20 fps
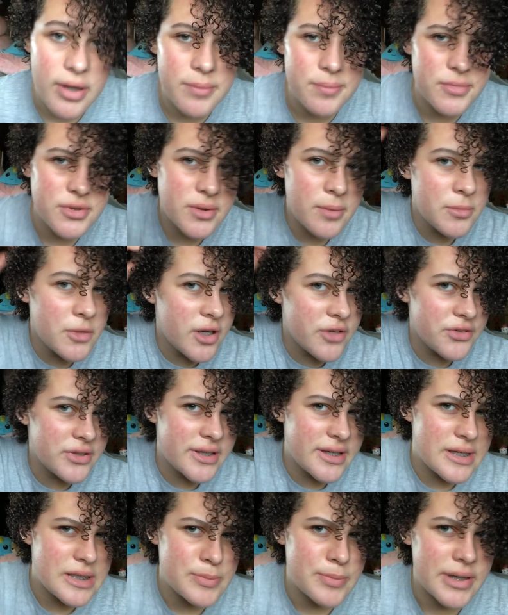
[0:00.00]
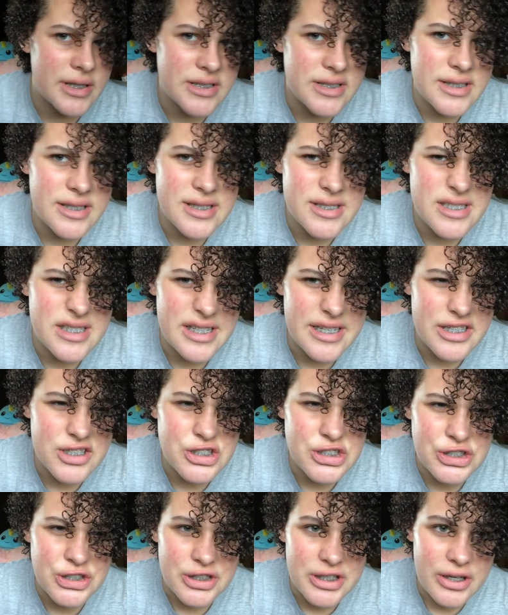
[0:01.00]
I'm not really expecting it to like
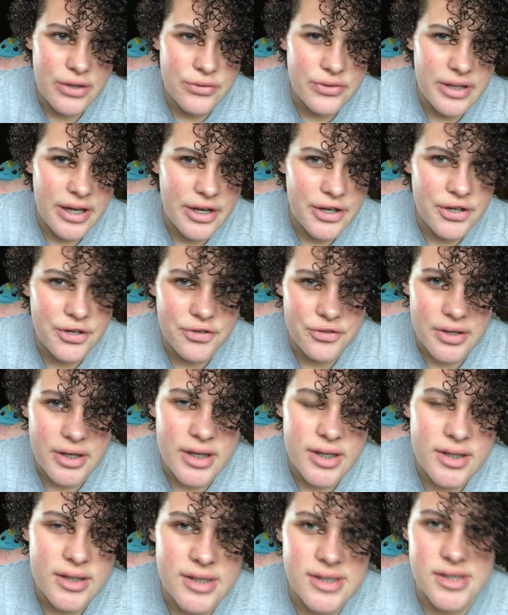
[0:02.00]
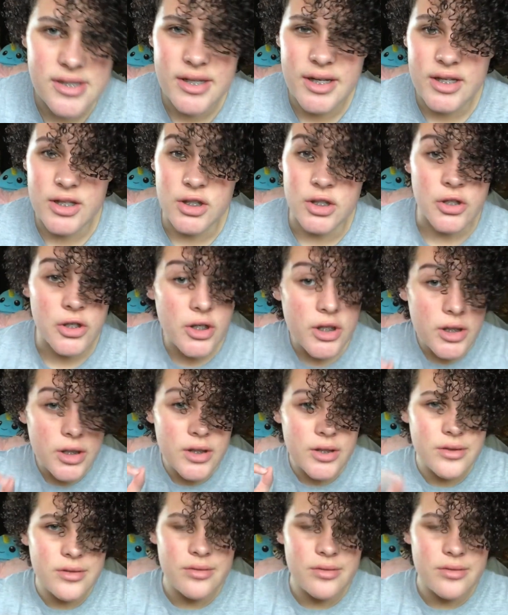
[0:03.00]
turn out that great as like a look.